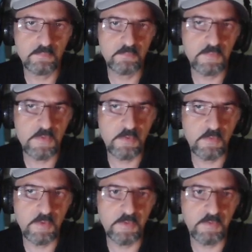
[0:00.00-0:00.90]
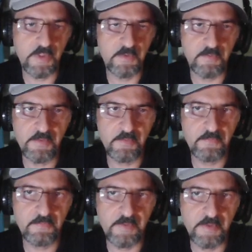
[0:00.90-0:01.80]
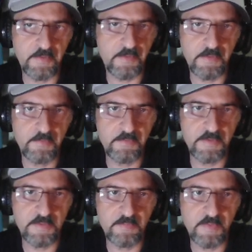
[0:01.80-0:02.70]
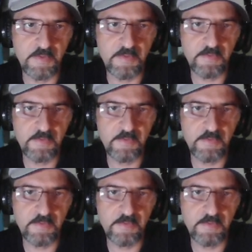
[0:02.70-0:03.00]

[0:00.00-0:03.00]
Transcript: So what to get rid of? I don't know, doesn't matter.